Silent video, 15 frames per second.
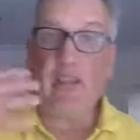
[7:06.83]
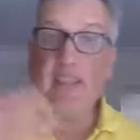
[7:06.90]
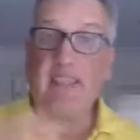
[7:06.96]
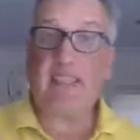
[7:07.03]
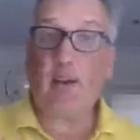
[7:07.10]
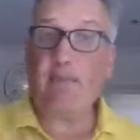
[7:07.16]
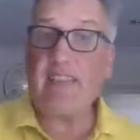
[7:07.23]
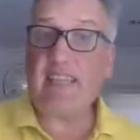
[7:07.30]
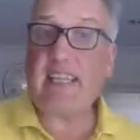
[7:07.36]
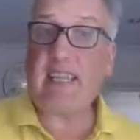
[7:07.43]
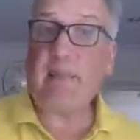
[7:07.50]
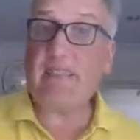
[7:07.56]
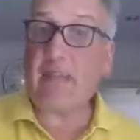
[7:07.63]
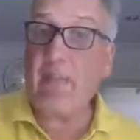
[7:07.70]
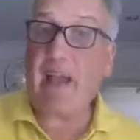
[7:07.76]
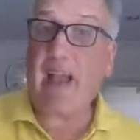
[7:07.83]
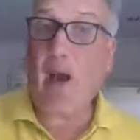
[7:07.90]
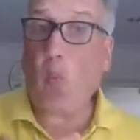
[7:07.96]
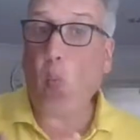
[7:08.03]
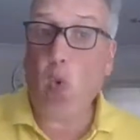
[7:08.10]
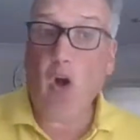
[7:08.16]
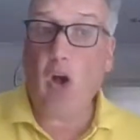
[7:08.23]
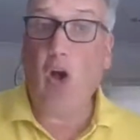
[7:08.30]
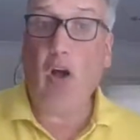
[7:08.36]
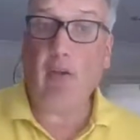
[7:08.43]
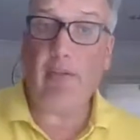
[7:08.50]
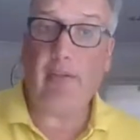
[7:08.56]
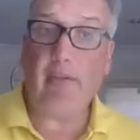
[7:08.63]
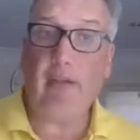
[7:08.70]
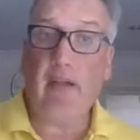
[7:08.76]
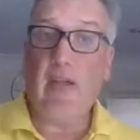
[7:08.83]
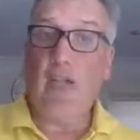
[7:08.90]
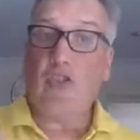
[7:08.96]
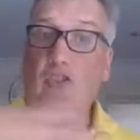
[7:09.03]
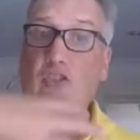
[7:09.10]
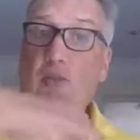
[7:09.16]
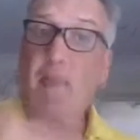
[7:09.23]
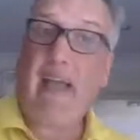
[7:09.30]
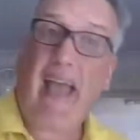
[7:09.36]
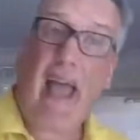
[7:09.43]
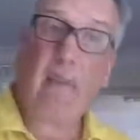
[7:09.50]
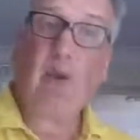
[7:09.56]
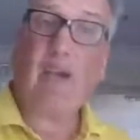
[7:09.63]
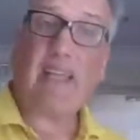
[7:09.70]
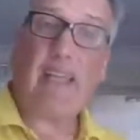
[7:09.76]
Self-esteem is about worth. It's about am